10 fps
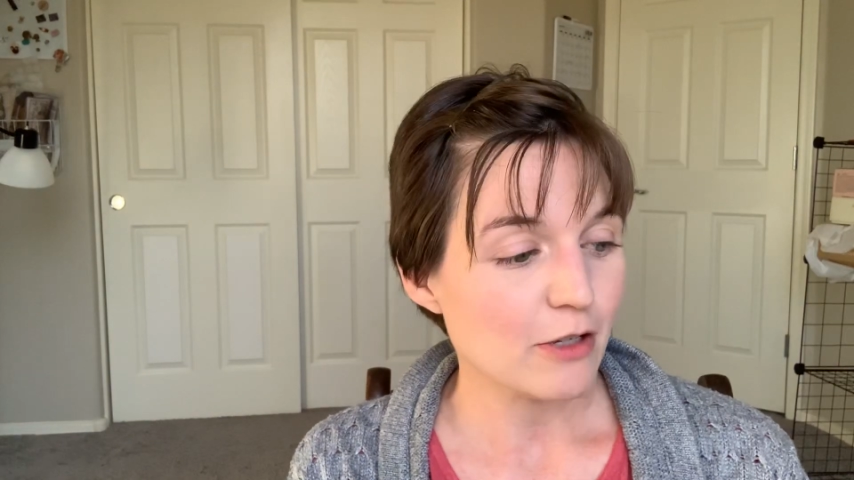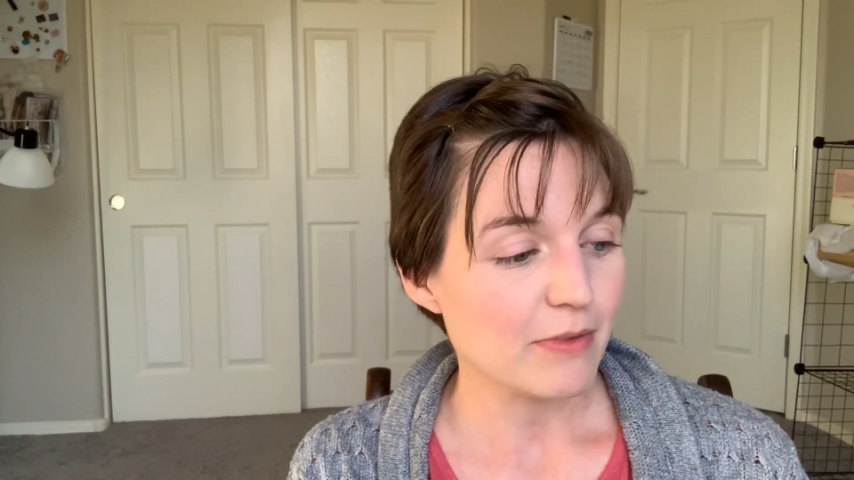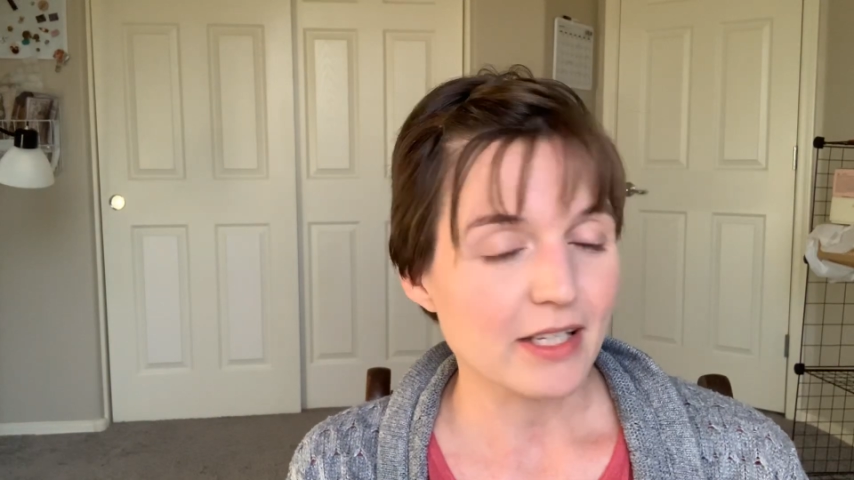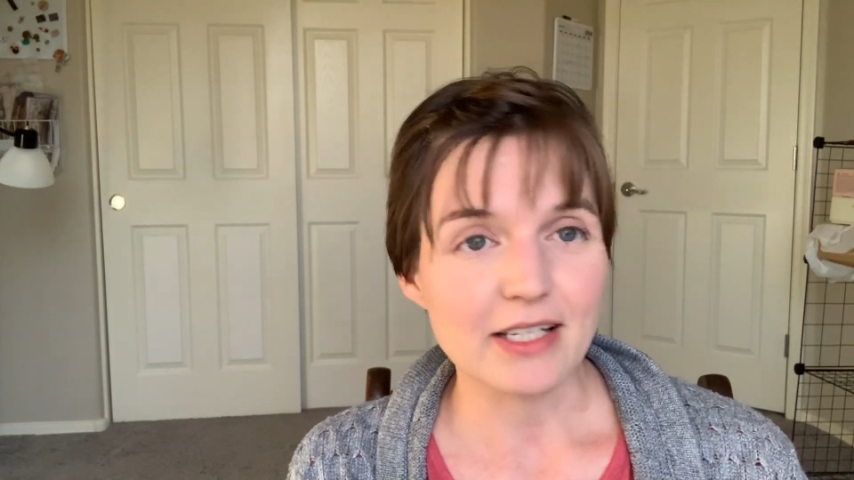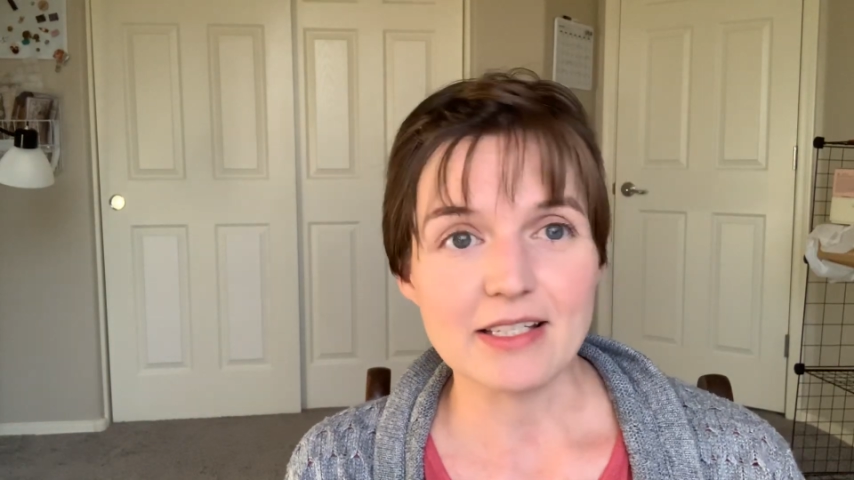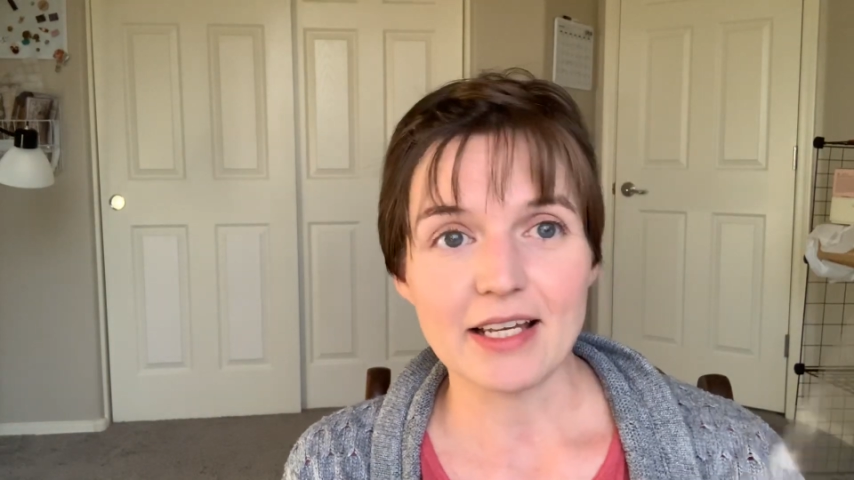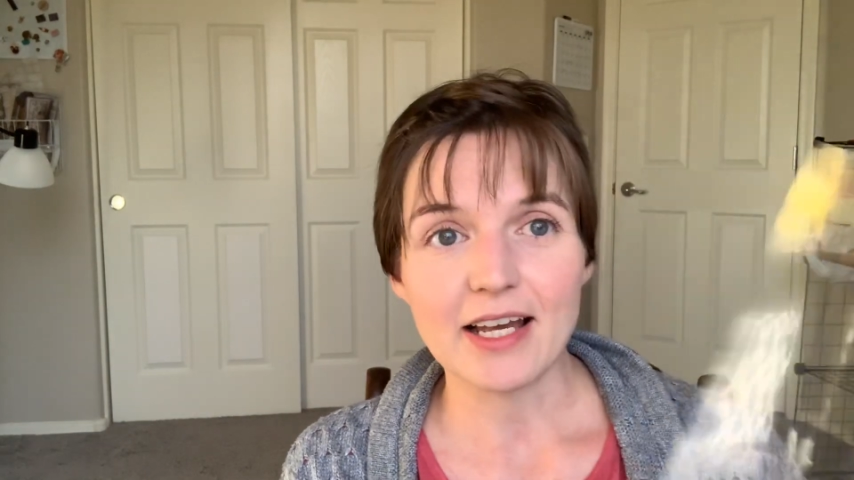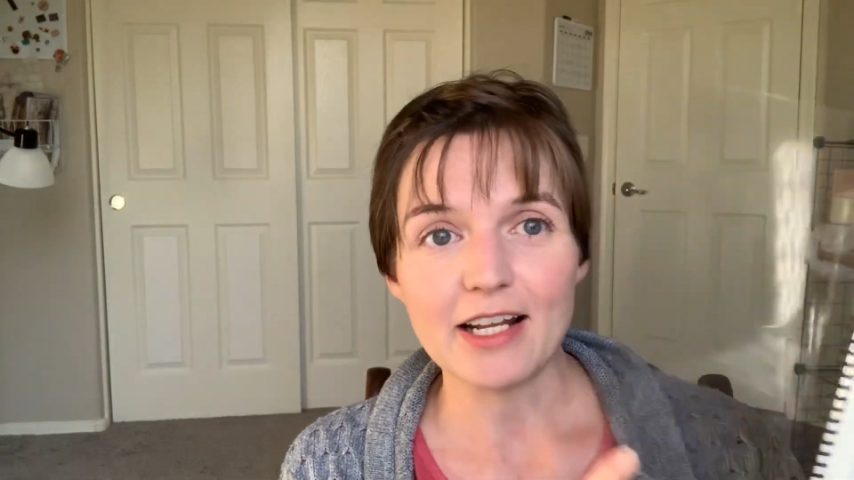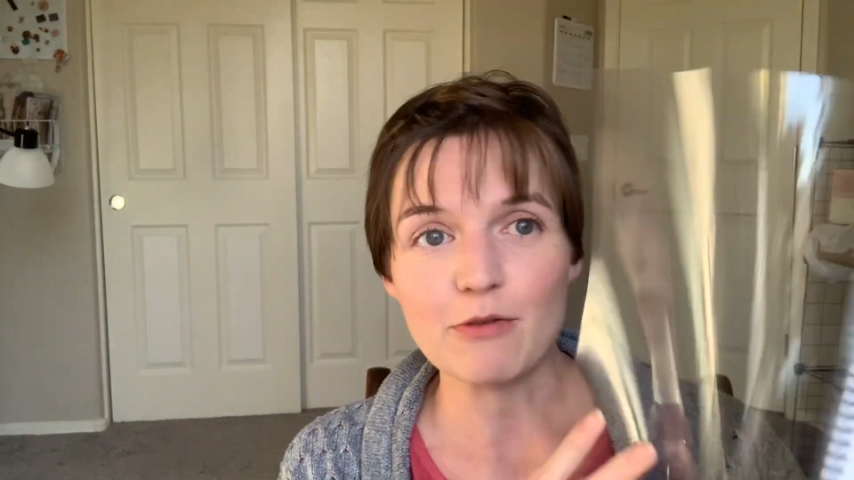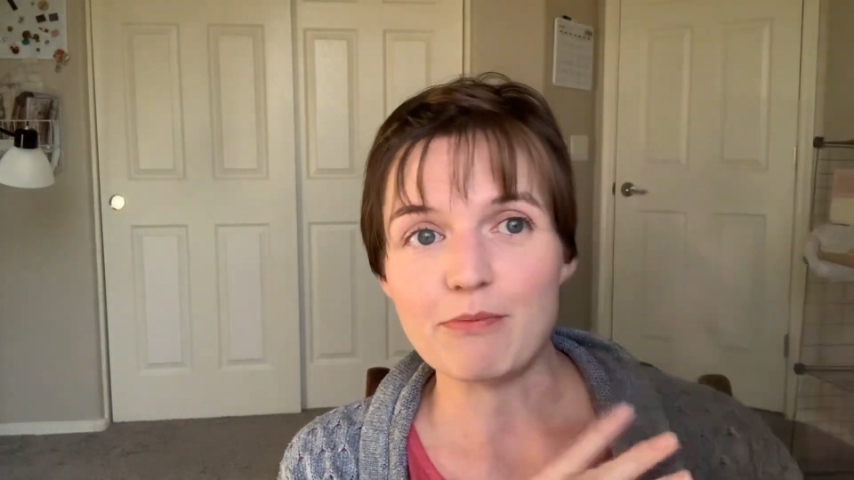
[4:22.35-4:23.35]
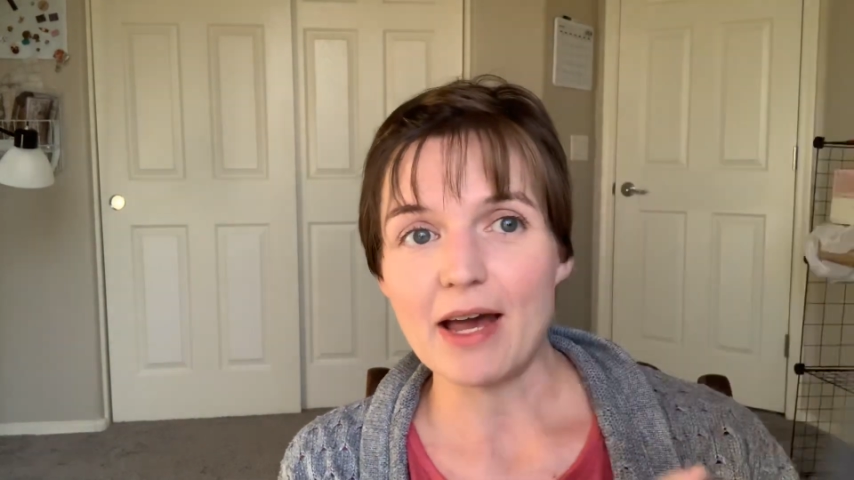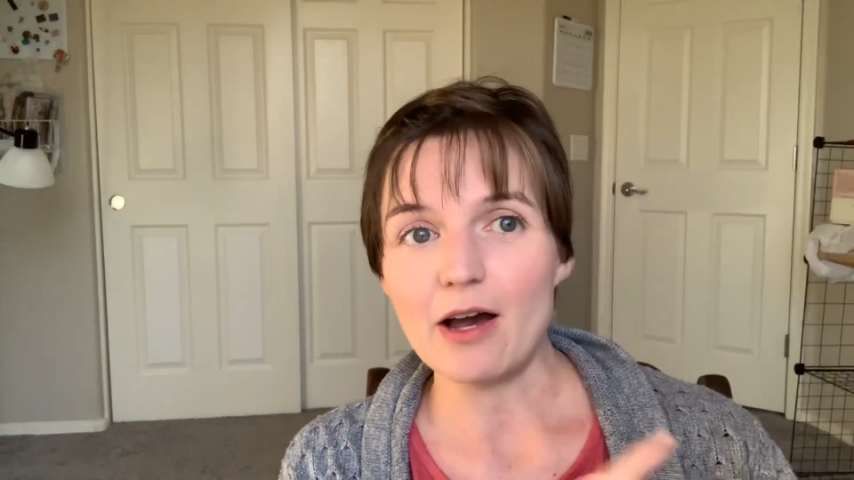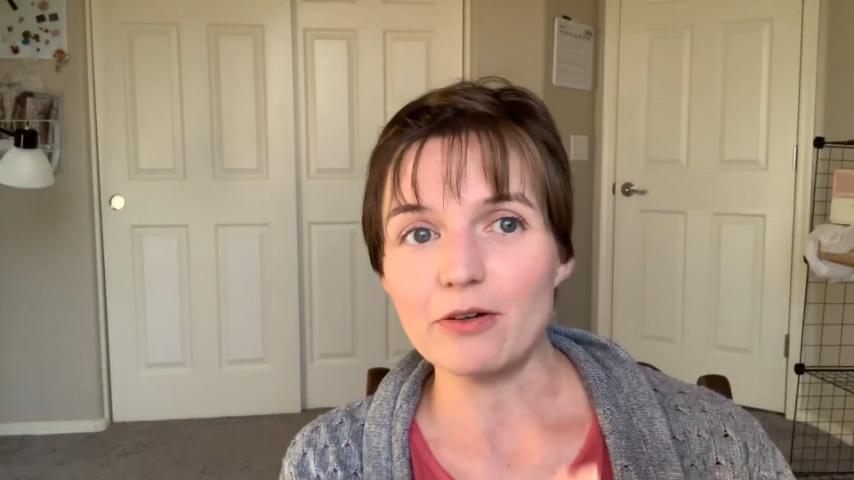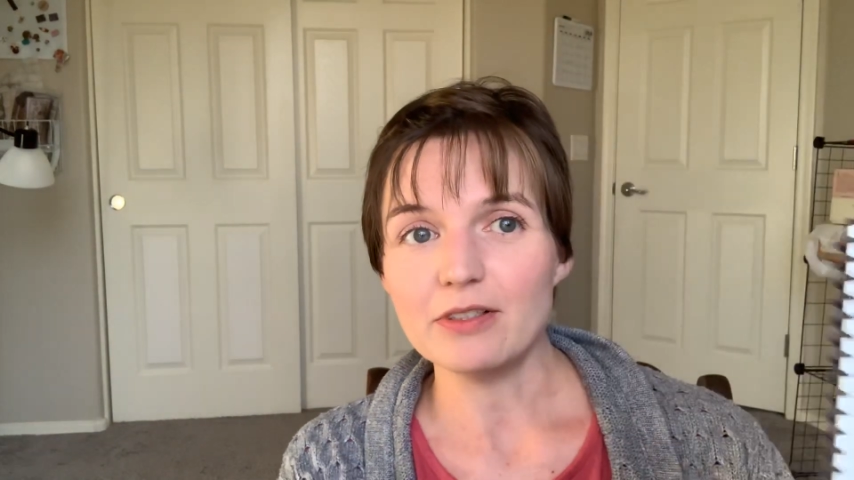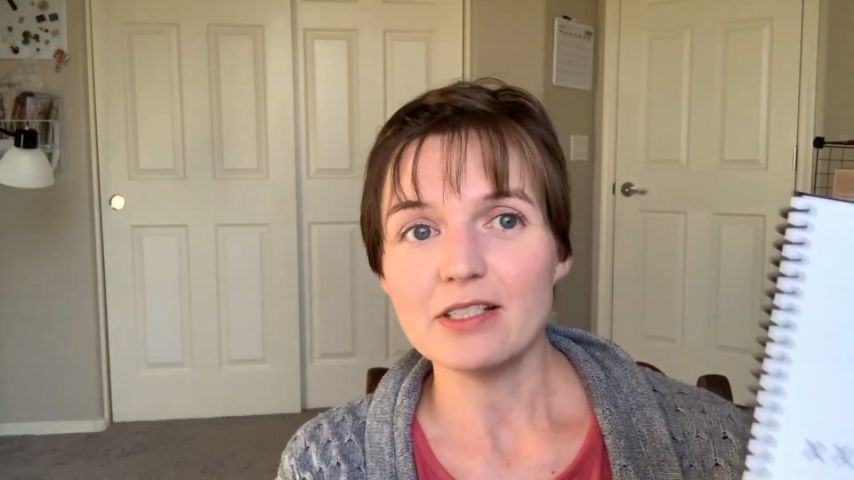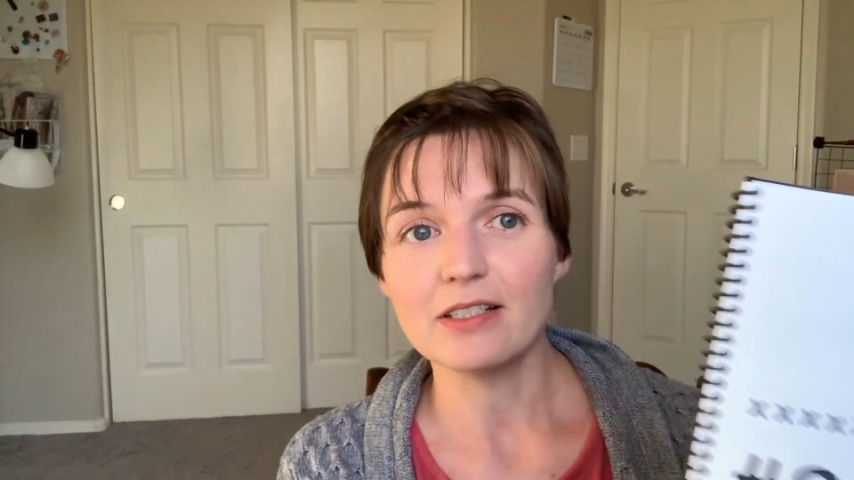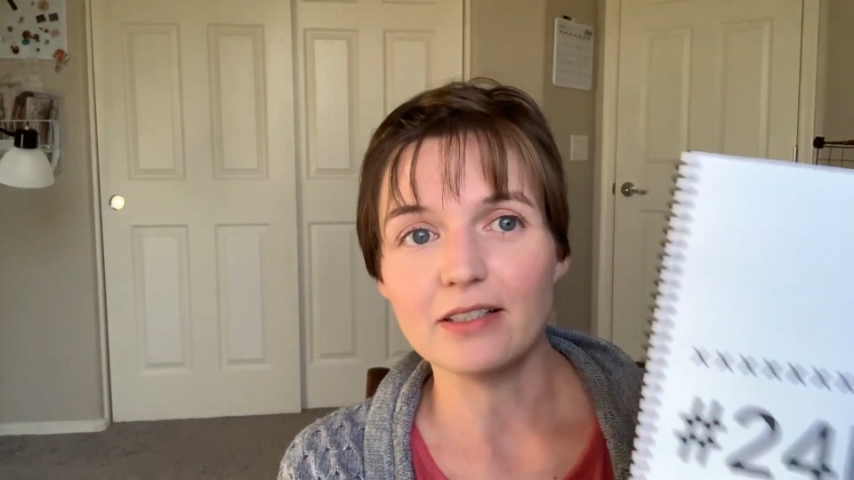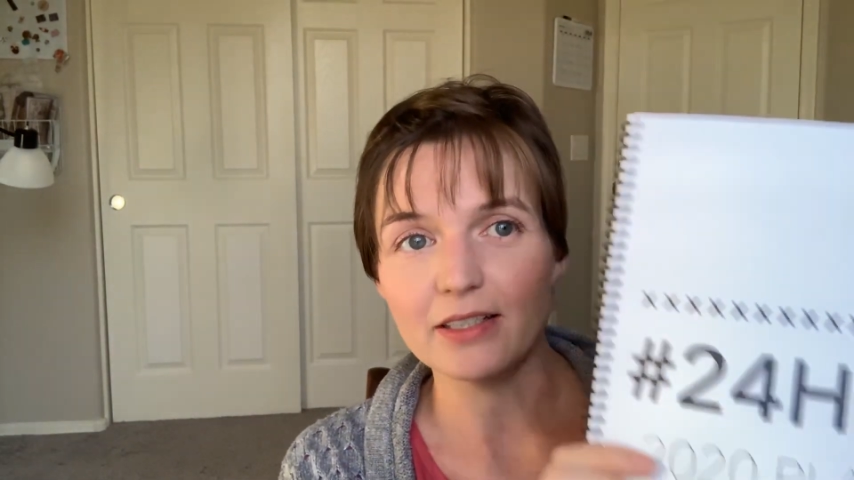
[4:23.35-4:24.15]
because I got it bound,